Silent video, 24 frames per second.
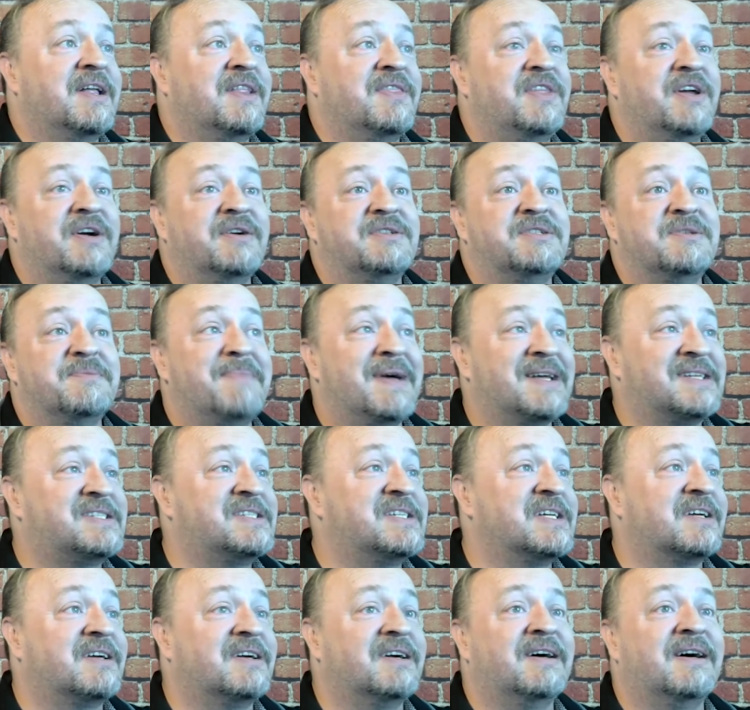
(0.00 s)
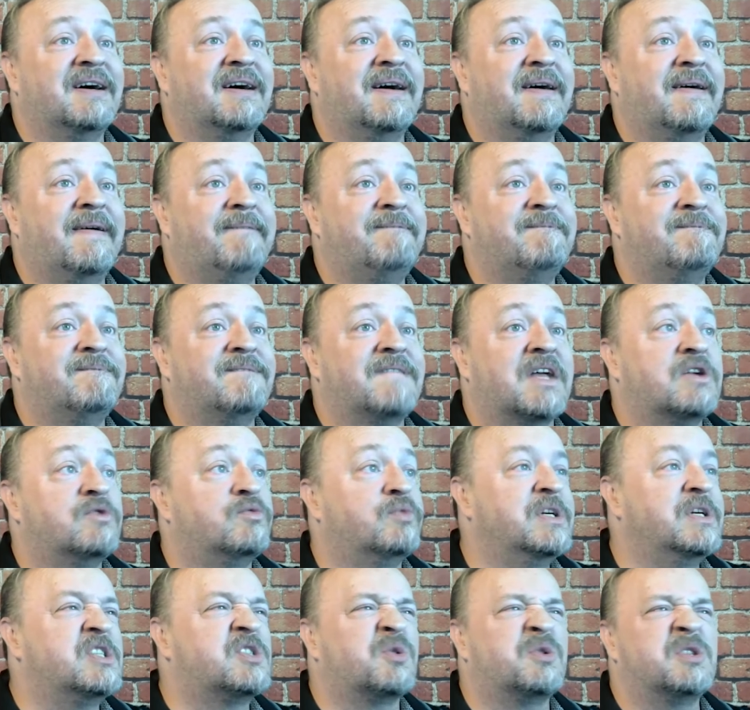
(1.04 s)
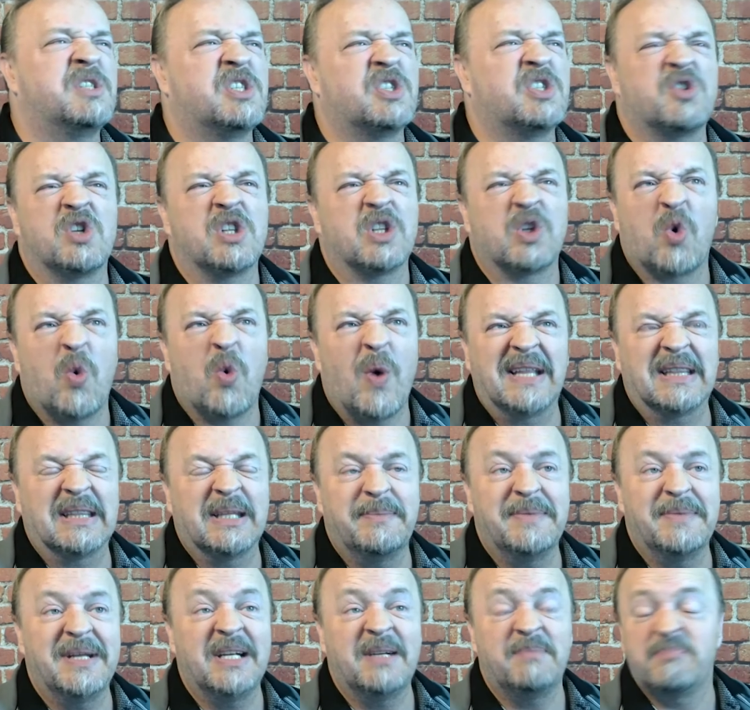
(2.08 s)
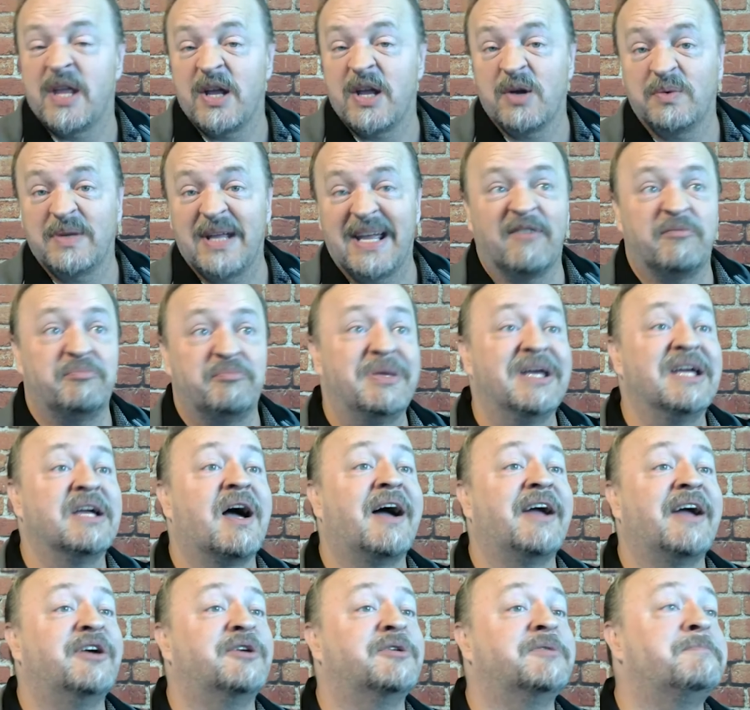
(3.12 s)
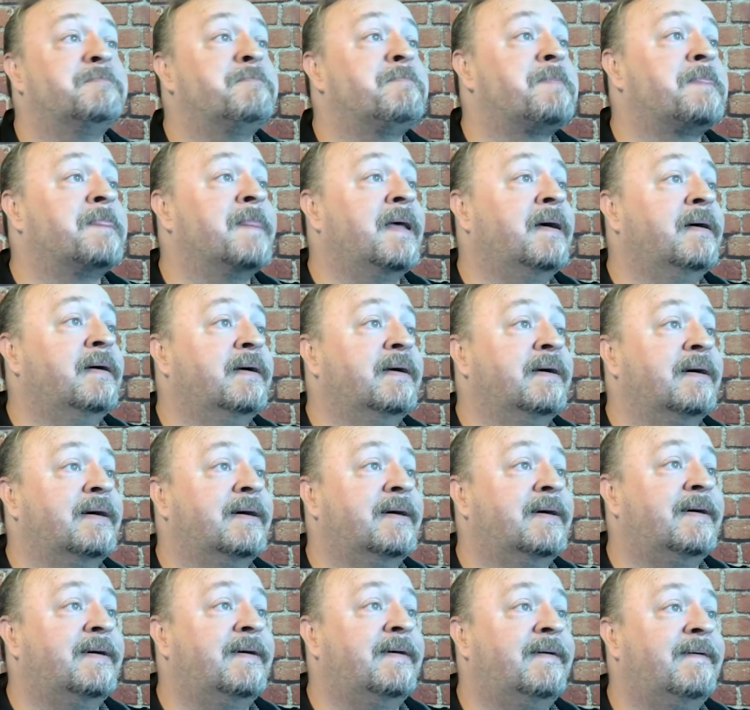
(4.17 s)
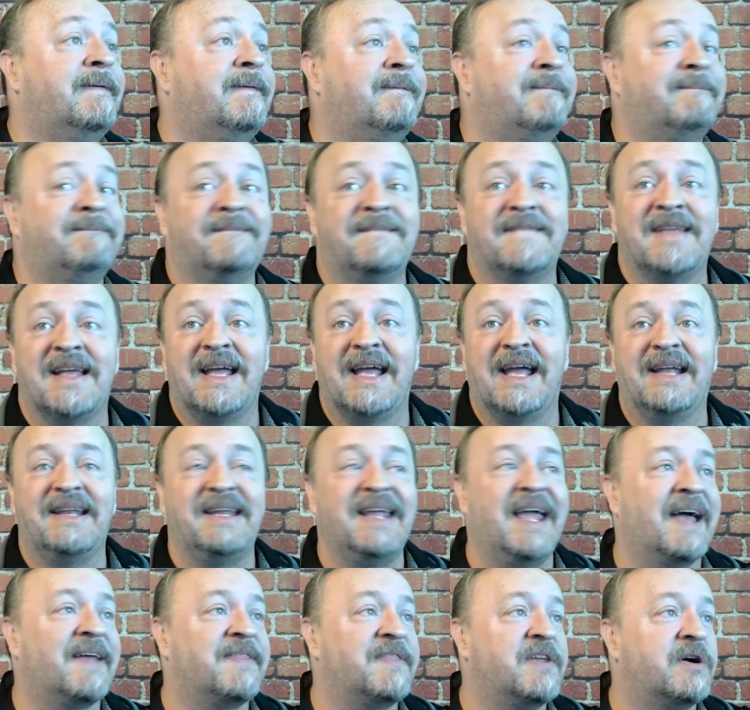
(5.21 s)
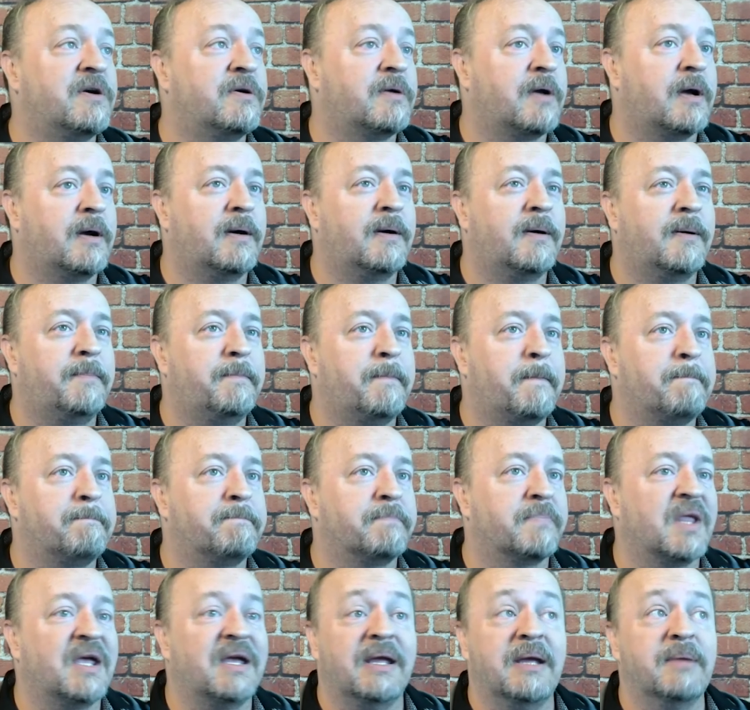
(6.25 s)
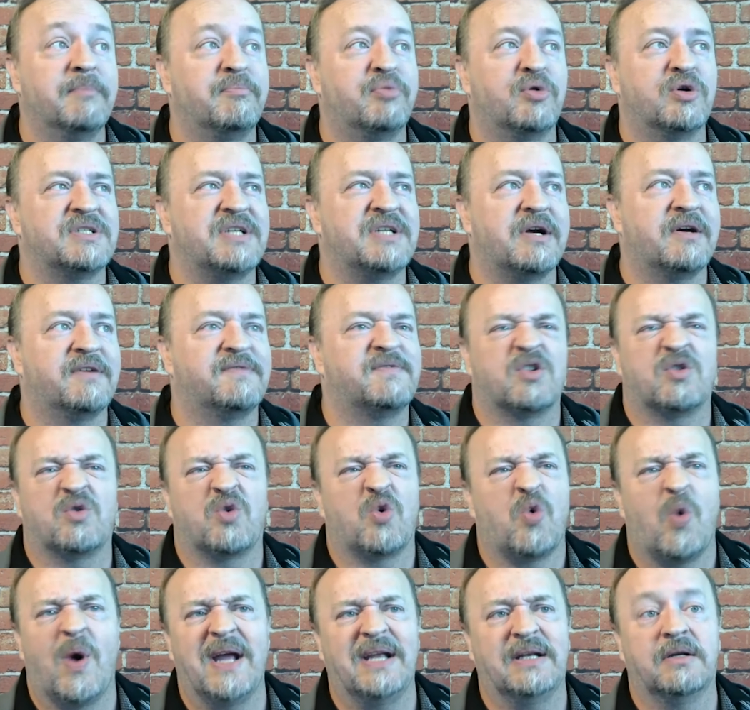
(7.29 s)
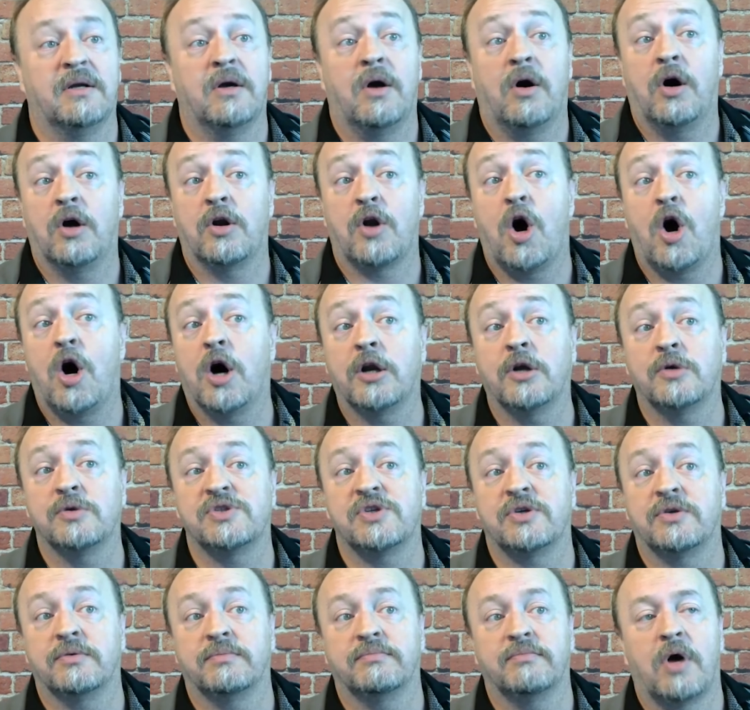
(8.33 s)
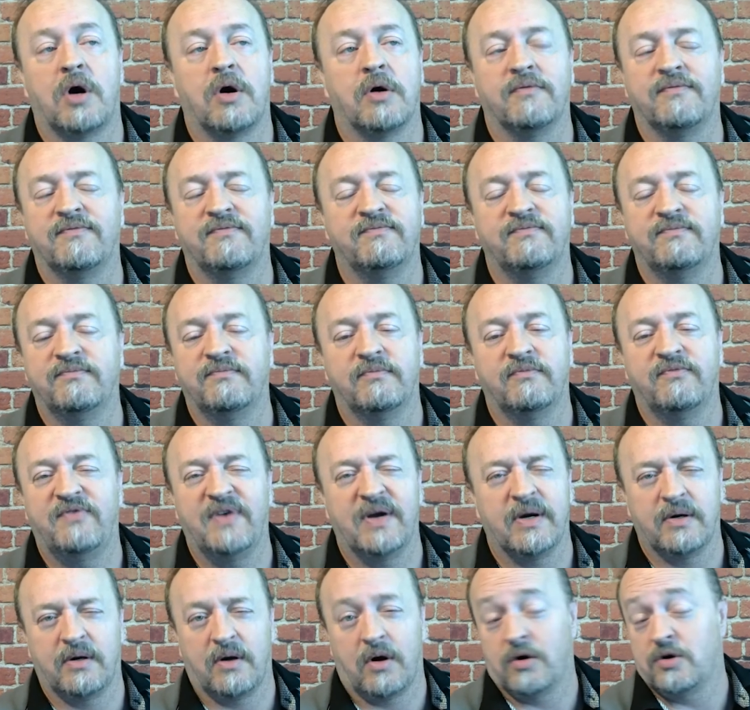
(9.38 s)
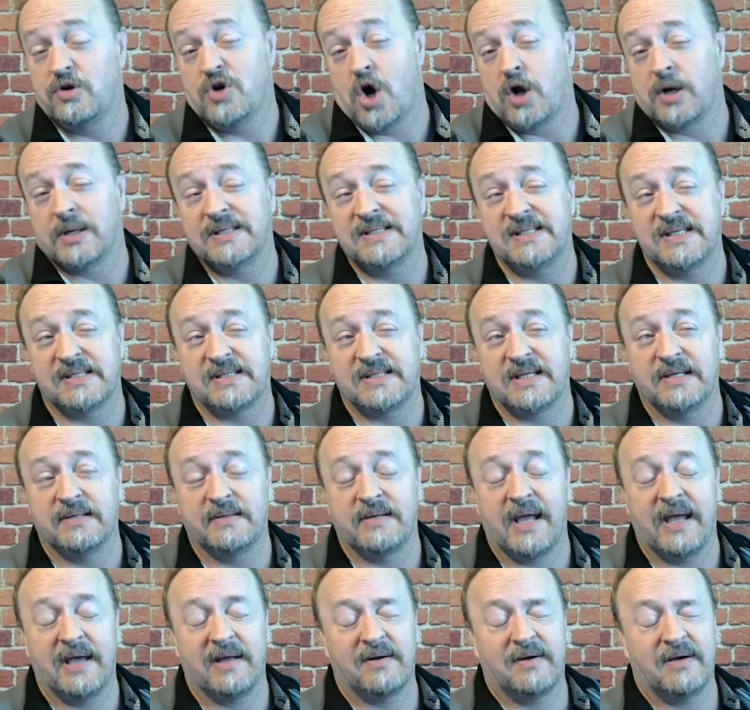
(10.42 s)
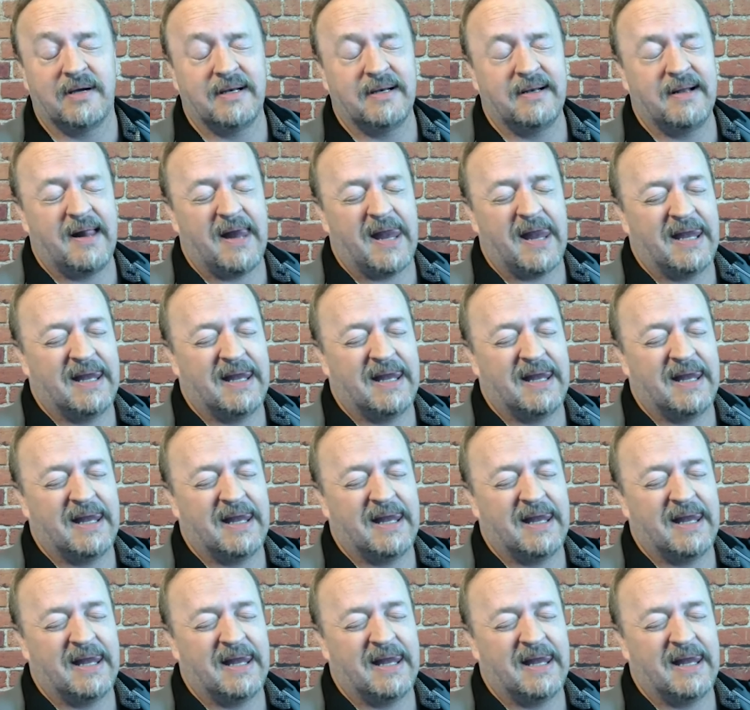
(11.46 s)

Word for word: Their domestic uh, resources are quite limited. They only have pig iron um, and yeah, their um, import tariffs are quite on autos are are very are non-existent, and on